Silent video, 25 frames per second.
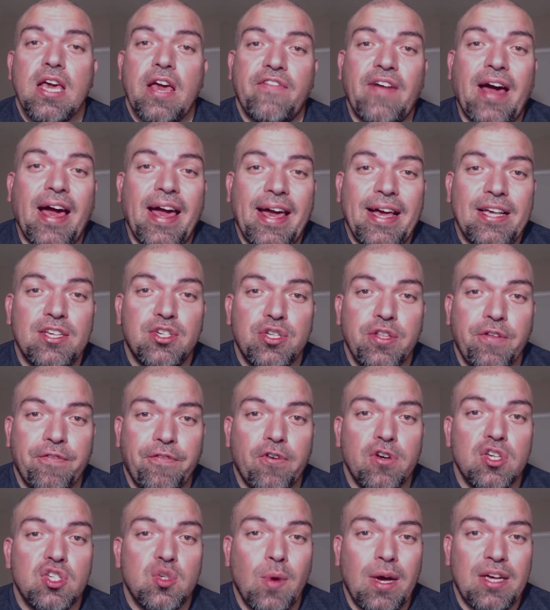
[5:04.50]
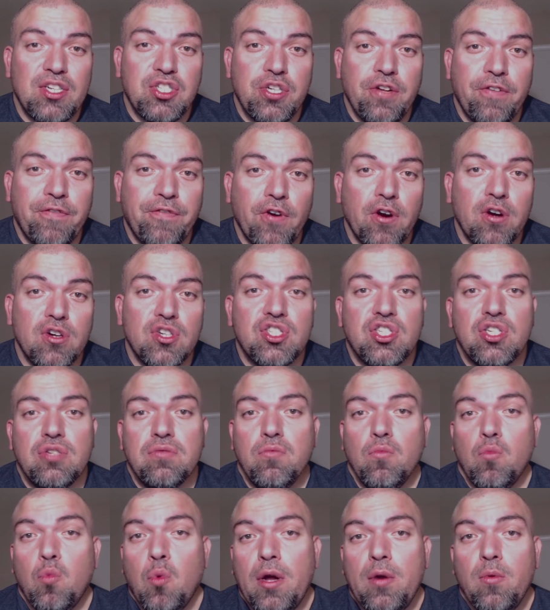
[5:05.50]
if I answered the first question first,
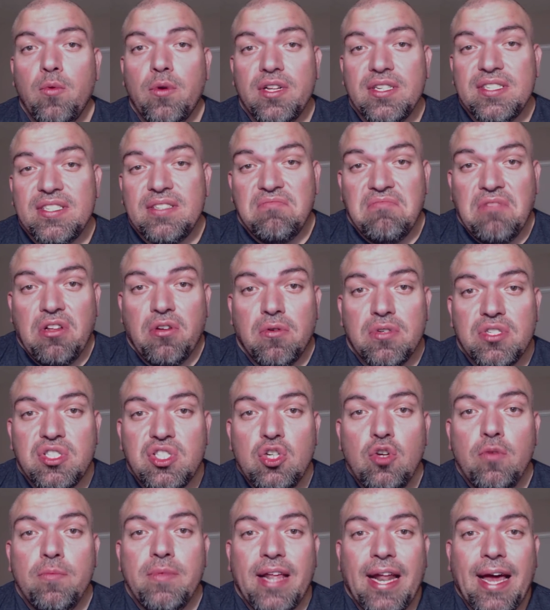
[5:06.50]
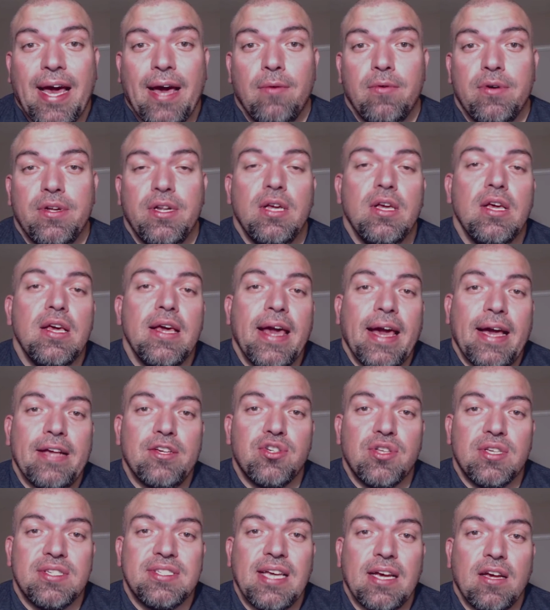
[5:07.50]
one would, you know, assume that I would
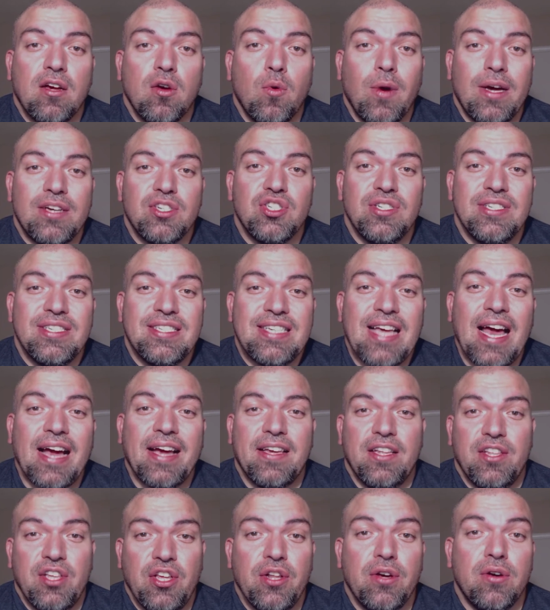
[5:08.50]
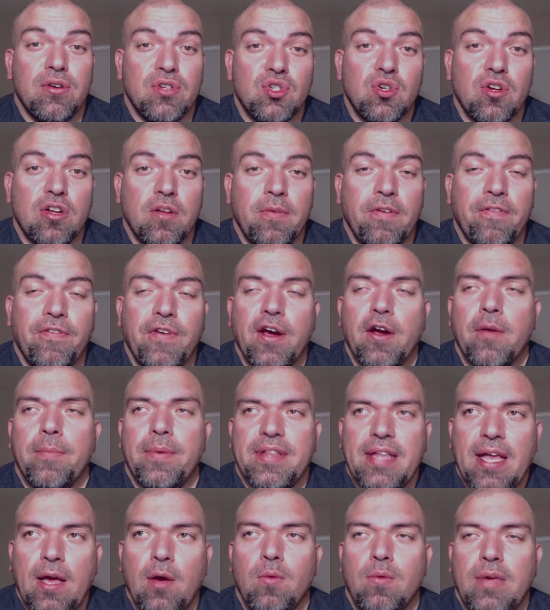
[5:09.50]
answer the second question second, you know, sort of be fair,
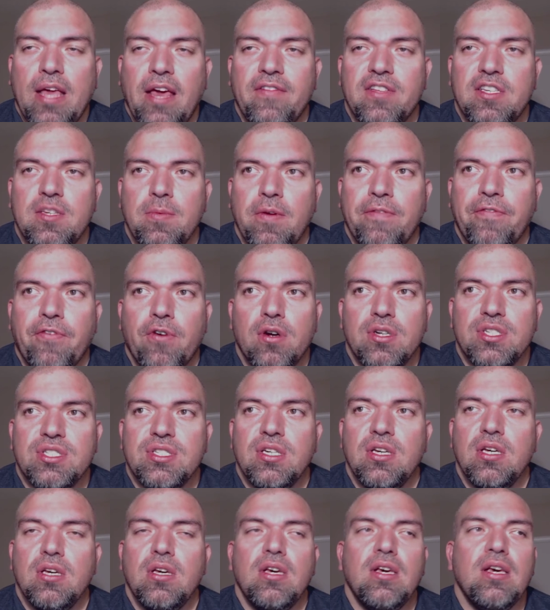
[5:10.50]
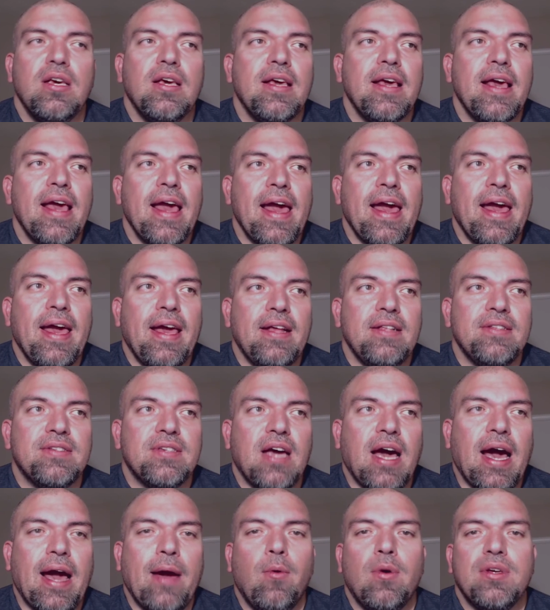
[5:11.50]
but they gave it to me first. And
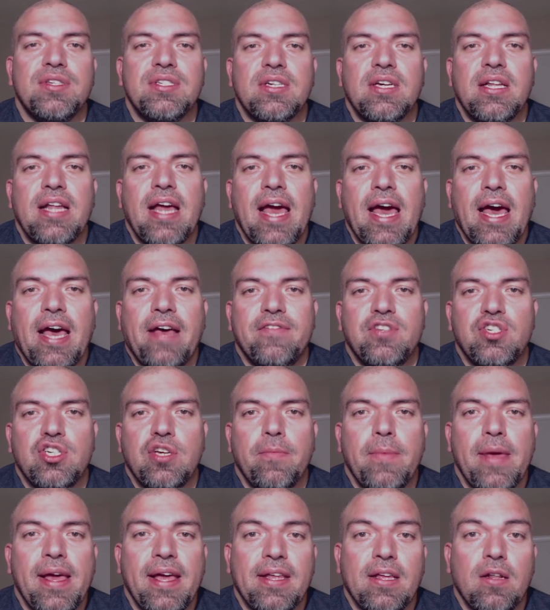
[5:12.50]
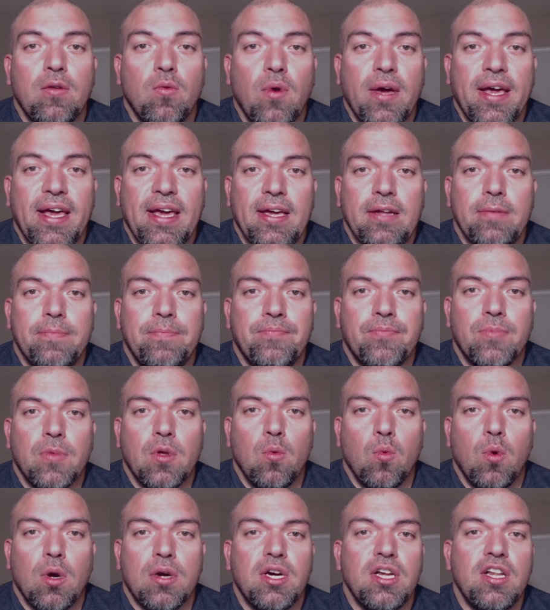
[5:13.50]
I wasn't going to have Jim Mannion wait
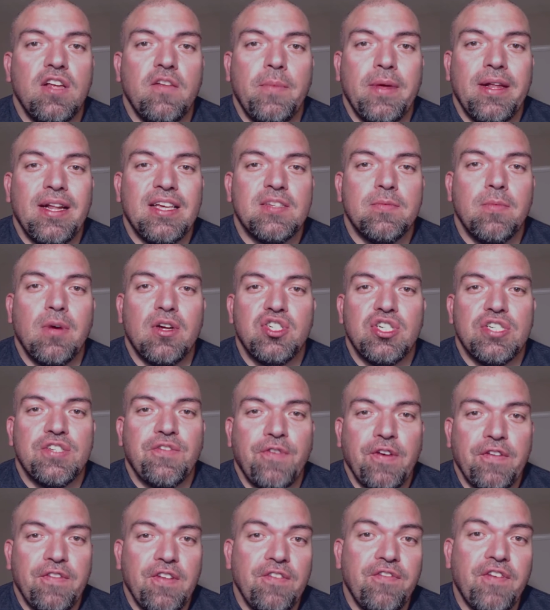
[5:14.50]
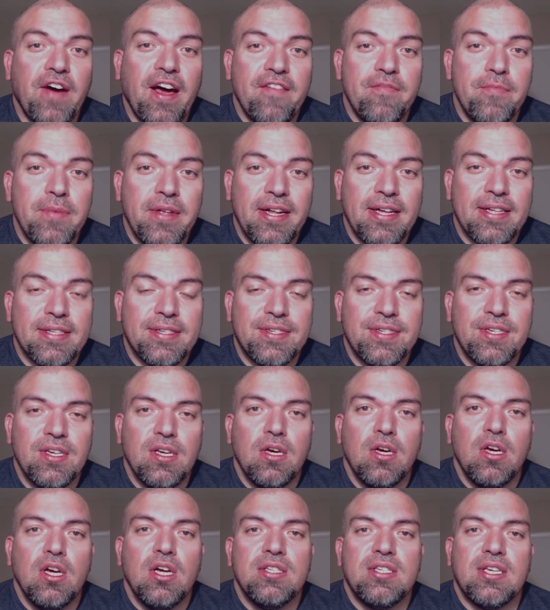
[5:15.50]
what could have been as much as 55 minutes
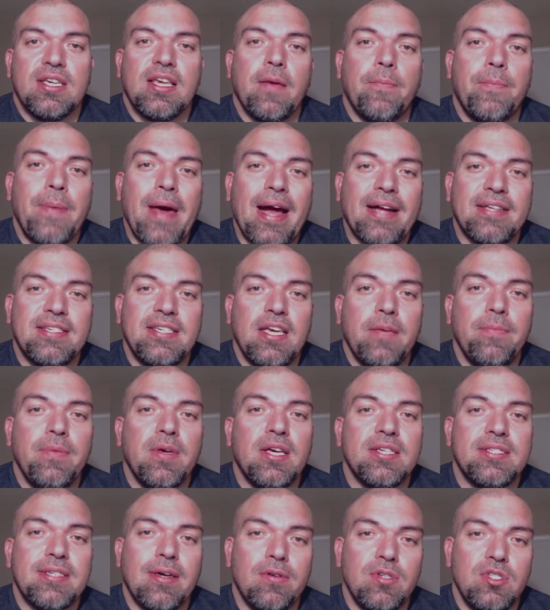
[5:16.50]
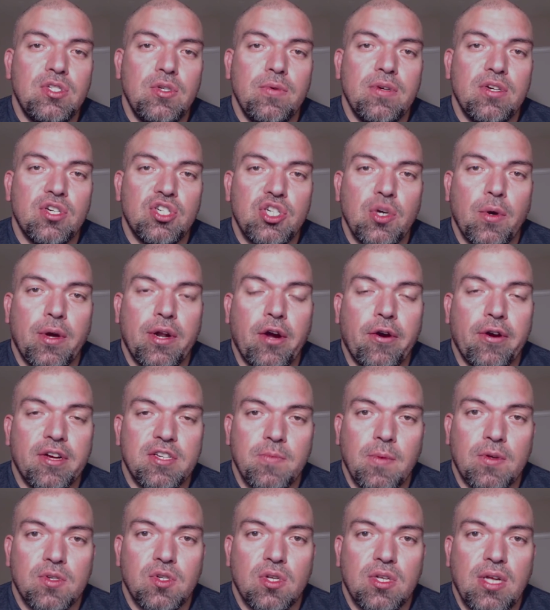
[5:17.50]
to get back to him because I was doing a show at
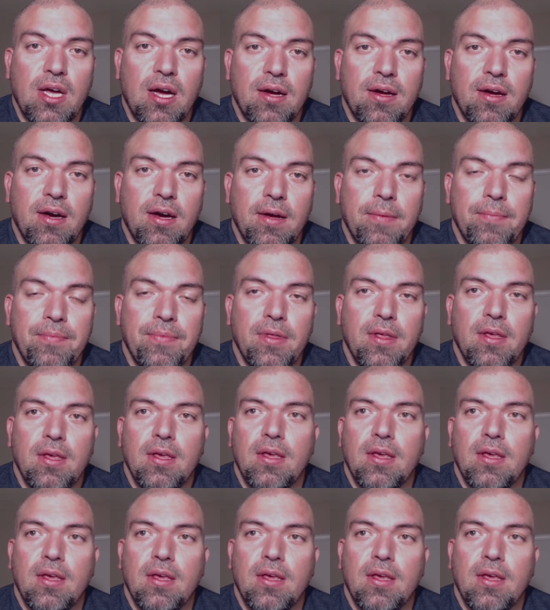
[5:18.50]
rxmuscle.com.